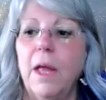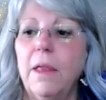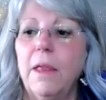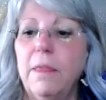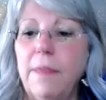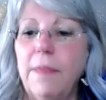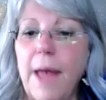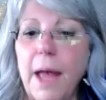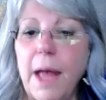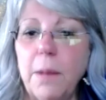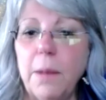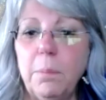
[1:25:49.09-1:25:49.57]

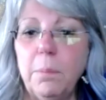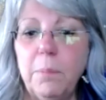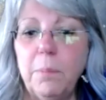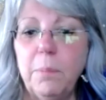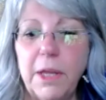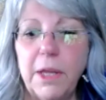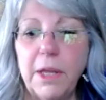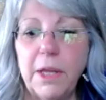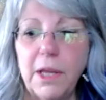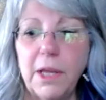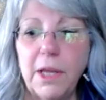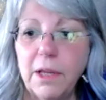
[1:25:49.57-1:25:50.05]
That
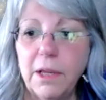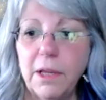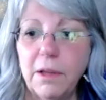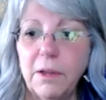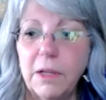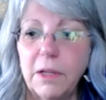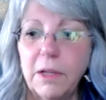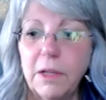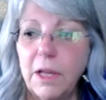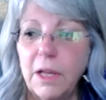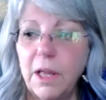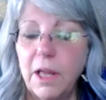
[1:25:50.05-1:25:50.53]
being
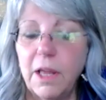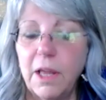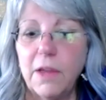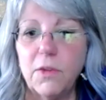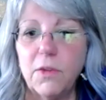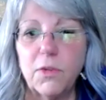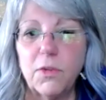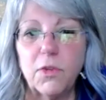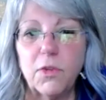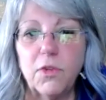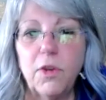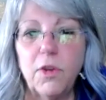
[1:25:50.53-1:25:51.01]

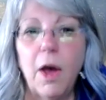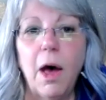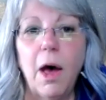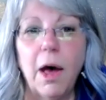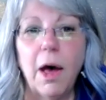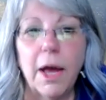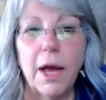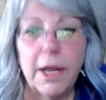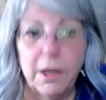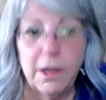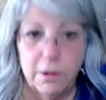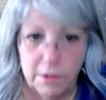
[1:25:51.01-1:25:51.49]
is
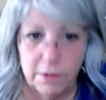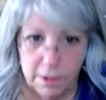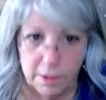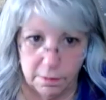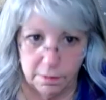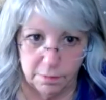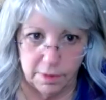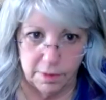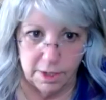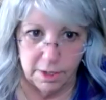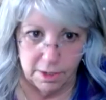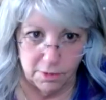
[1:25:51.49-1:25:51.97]
tired
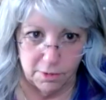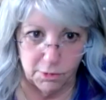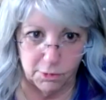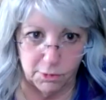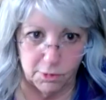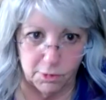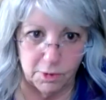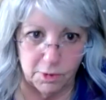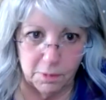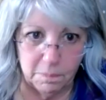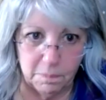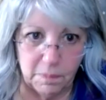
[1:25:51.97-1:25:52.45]
of
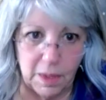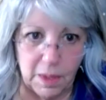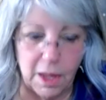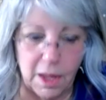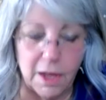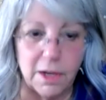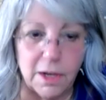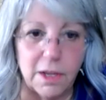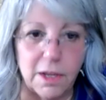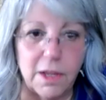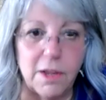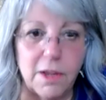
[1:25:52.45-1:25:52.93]
this
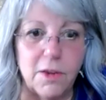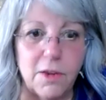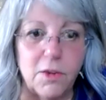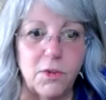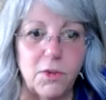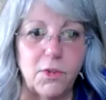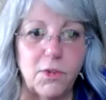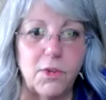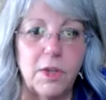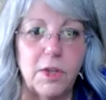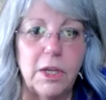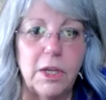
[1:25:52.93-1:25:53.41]
and is